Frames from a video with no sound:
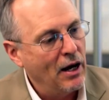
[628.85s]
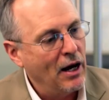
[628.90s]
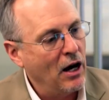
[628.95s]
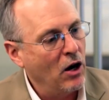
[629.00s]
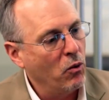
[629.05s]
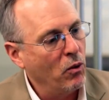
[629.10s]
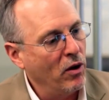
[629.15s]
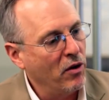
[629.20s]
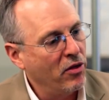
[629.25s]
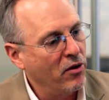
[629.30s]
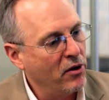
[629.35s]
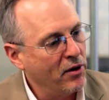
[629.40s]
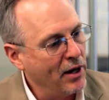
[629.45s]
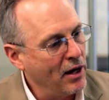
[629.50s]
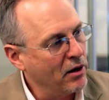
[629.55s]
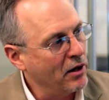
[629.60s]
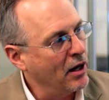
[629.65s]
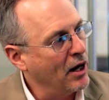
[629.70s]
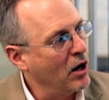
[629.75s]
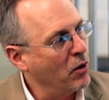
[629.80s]
How well thought
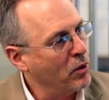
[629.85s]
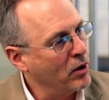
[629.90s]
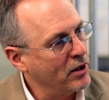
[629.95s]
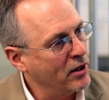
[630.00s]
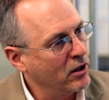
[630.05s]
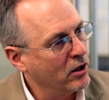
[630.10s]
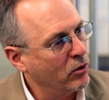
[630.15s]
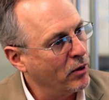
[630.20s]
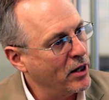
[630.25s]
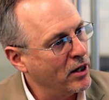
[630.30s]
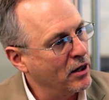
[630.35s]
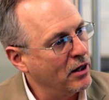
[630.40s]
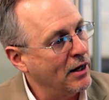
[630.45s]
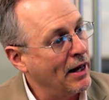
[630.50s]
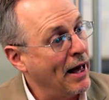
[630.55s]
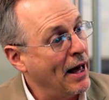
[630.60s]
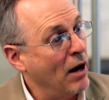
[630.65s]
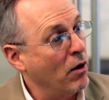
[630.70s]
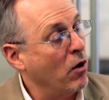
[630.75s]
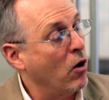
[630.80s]
out, how well integrated, and
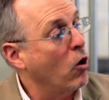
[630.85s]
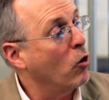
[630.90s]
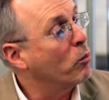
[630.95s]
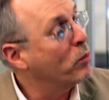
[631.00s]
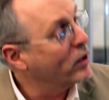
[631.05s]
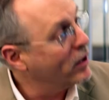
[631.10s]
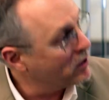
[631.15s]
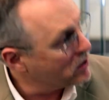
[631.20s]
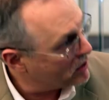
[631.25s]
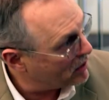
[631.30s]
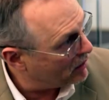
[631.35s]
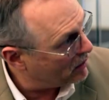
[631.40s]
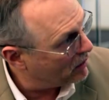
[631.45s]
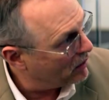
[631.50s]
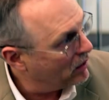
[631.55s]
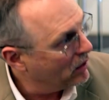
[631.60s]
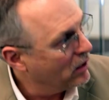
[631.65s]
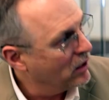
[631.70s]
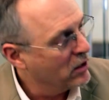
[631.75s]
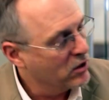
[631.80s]
how open is it
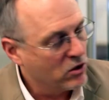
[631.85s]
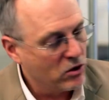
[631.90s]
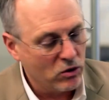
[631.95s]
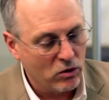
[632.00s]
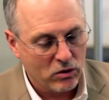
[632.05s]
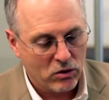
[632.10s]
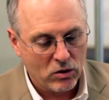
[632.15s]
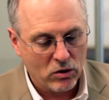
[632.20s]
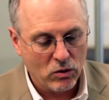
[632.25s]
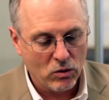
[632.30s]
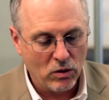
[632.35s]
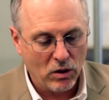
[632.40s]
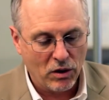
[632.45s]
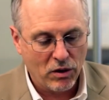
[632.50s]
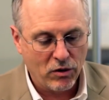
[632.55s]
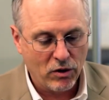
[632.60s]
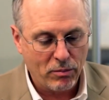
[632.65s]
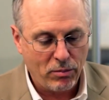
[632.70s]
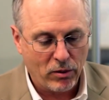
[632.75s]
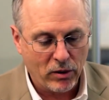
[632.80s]
yep. to, to uh,
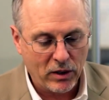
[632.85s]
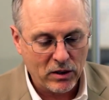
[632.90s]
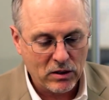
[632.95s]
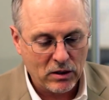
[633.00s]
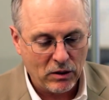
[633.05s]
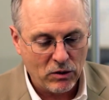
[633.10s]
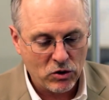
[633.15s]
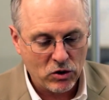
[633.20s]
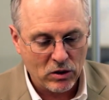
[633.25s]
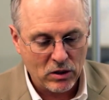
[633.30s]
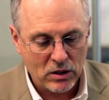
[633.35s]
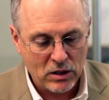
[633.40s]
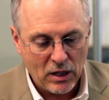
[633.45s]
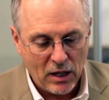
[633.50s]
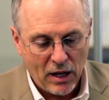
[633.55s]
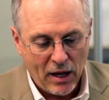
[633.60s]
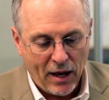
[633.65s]
third-party solutions?